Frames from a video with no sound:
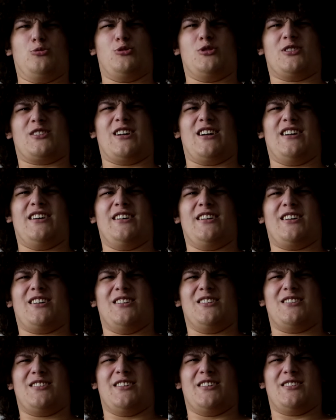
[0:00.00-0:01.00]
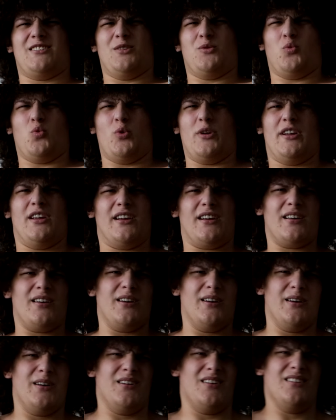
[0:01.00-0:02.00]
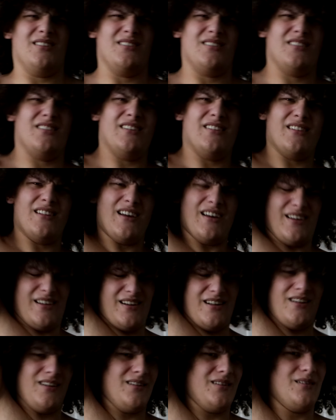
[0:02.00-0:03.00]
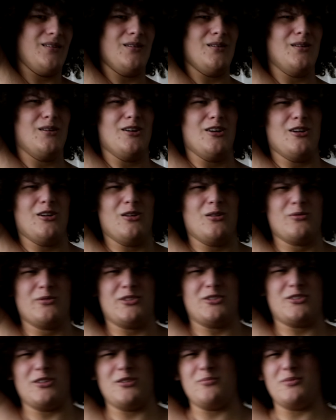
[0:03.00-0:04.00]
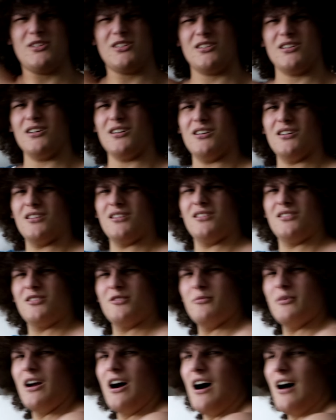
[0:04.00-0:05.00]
just gotta hit a consistent week and then we should be good, to be